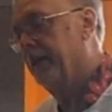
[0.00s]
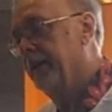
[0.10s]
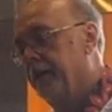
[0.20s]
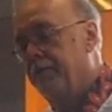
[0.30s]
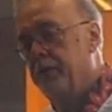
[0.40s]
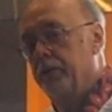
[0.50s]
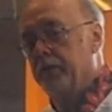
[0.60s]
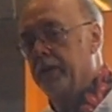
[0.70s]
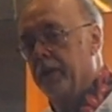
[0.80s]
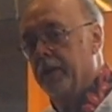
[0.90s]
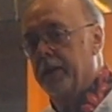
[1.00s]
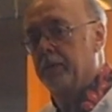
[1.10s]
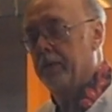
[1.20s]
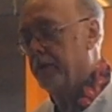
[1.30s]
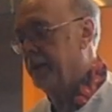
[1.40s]
infusing the
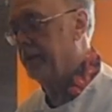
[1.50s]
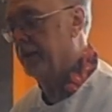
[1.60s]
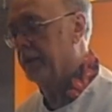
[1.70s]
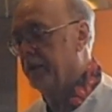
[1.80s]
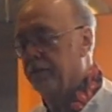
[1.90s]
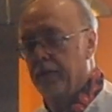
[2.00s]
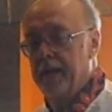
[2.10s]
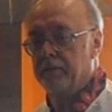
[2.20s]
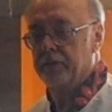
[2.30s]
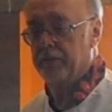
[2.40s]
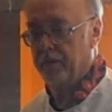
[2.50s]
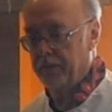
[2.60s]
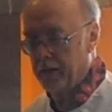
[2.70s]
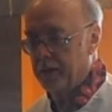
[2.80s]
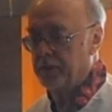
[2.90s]
liquid or the flavors of
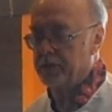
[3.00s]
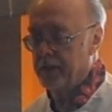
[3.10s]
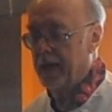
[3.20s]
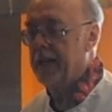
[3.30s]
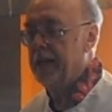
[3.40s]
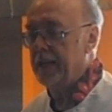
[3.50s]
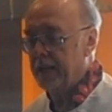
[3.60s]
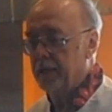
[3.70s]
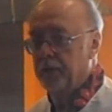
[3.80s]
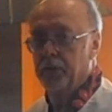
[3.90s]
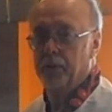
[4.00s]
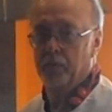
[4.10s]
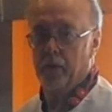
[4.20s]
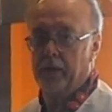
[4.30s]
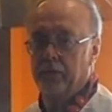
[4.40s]
the onions and that into
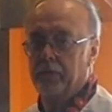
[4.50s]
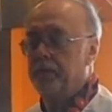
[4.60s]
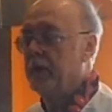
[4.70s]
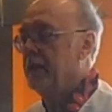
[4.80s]
the rice.